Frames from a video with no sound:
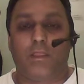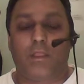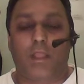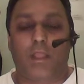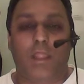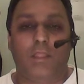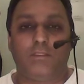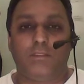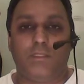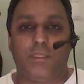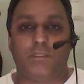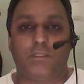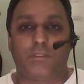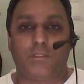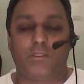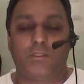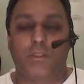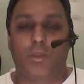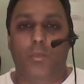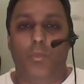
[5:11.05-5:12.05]
classes,
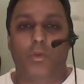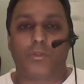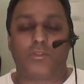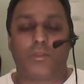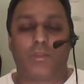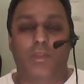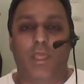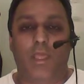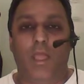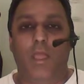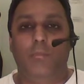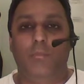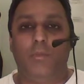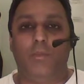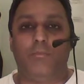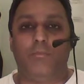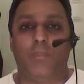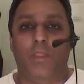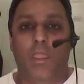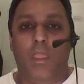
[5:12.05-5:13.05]
so what's going to
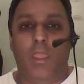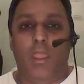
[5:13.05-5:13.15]
happen?